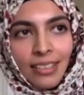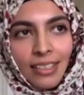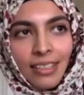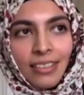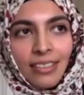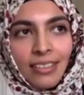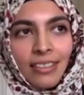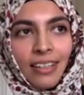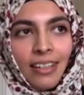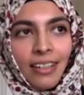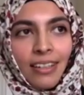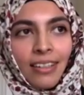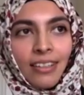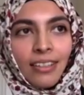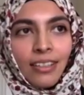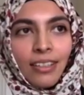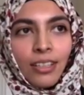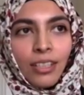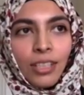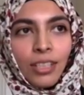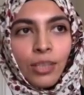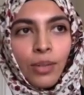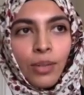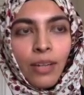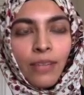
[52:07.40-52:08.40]
is that
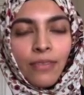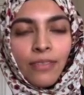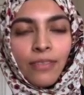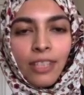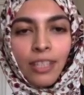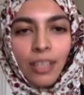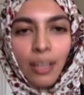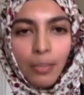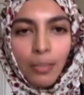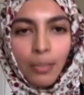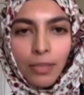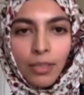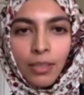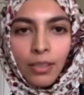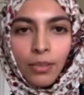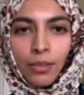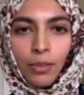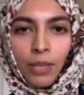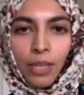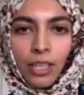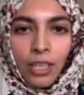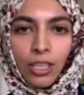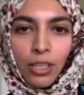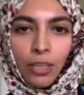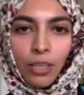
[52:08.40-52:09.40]
you have to come to the
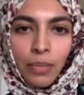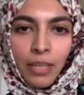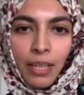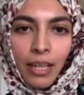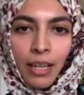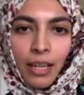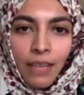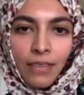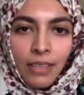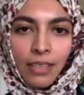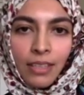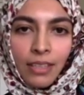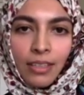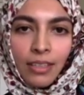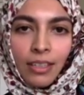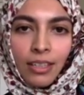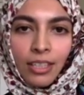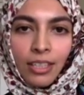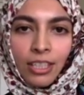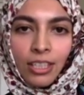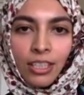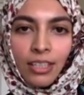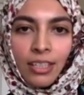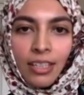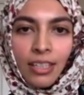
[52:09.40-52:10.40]
workshop to have an
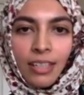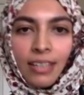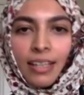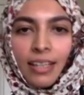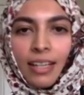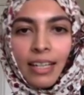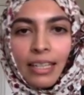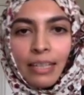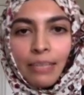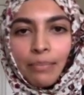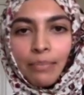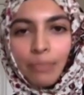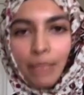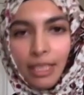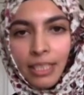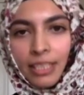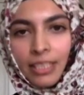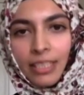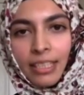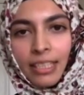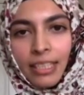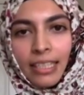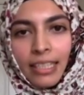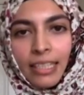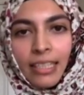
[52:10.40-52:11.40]
induction, and that
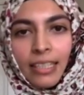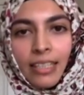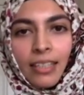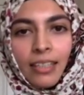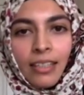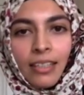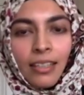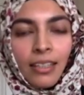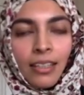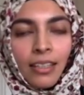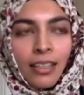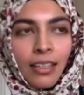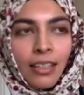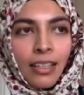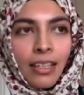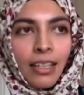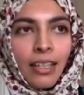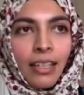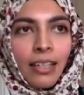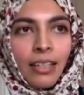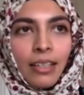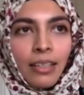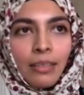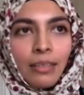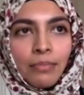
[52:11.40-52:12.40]
immediately
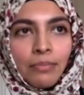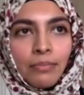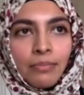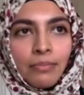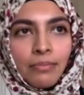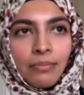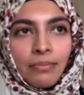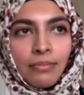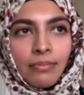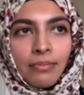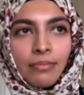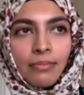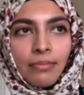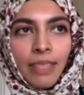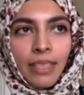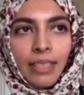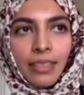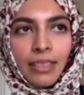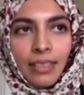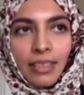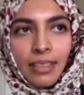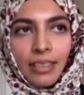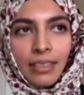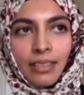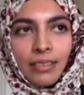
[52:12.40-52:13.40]
makes
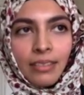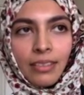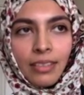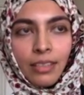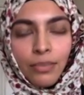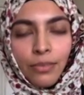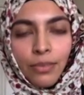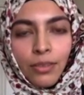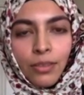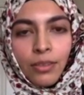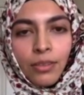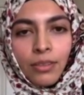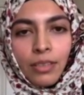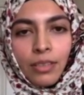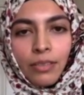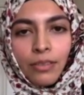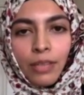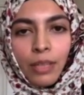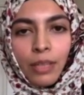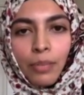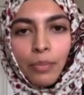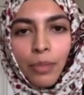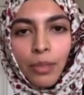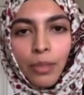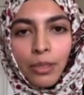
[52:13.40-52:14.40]
it difficult, if not
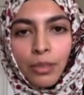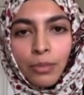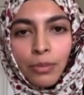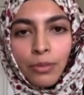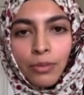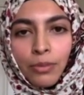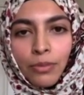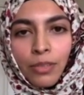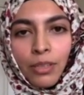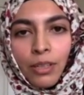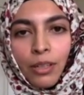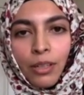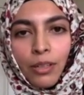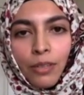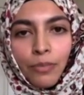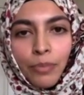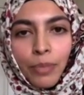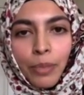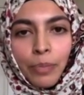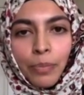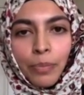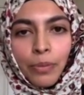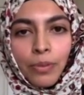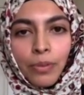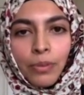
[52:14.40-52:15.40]
impossible, for a lot of
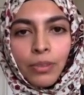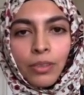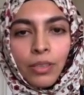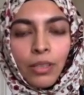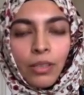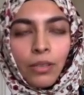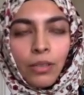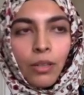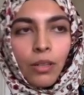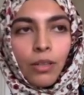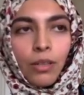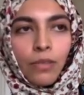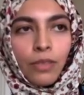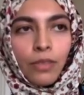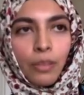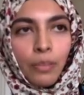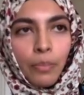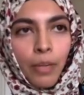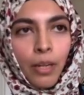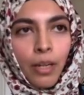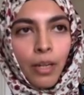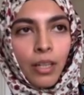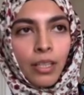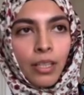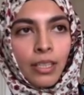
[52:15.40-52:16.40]
people. So over the
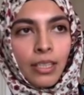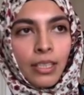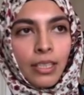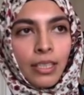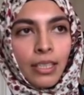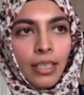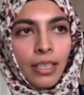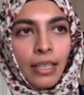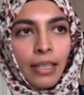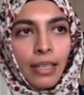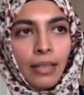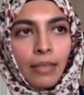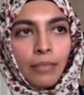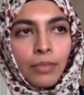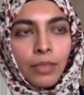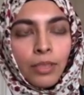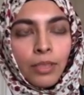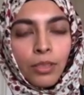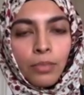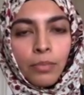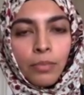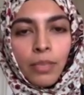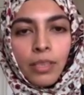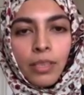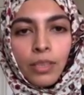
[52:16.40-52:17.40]
past 2
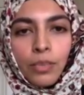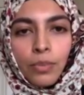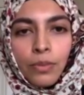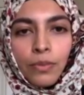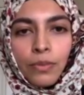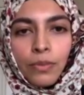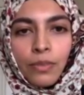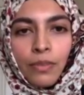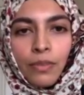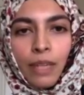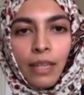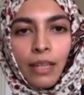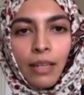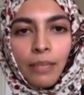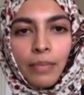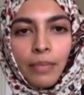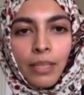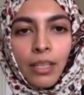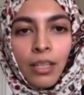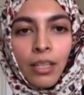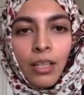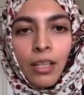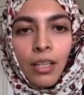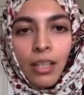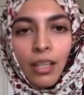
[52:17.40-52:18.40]
months, we've developed
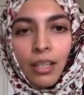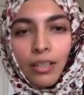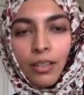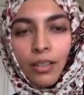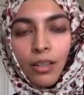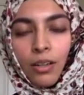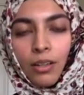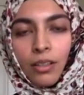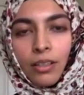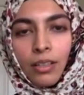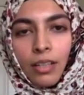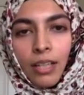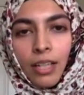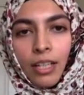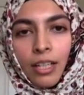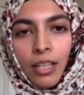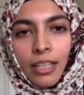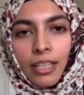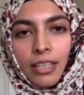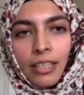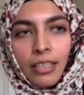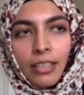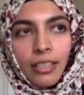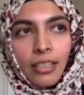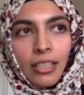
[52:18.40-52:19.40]
an
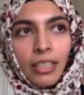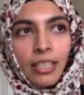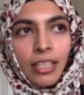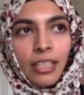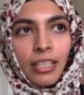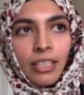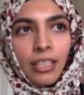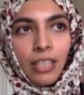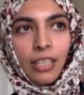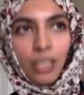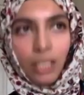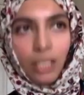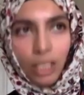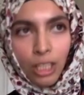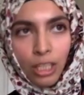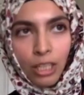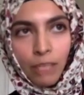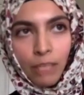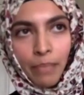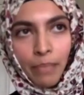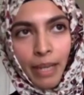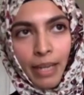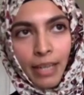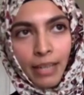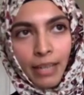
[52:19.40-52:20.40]
online induction
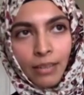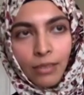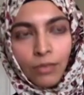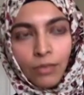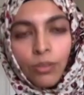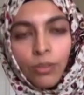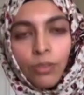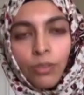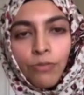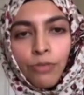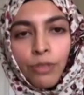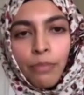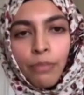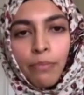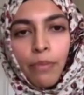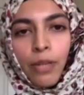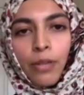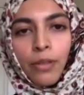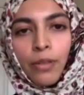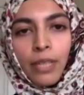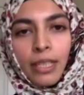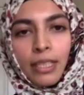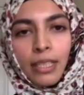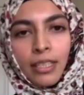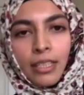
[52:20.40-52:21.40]
pack, or a remote
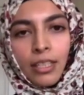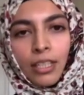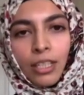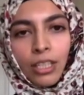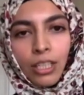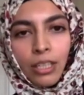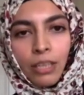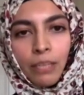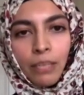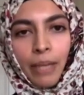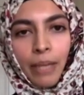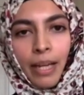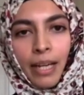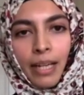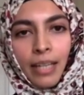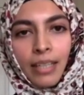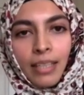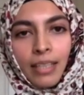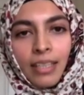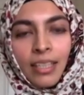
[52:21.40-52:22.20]
induction pack.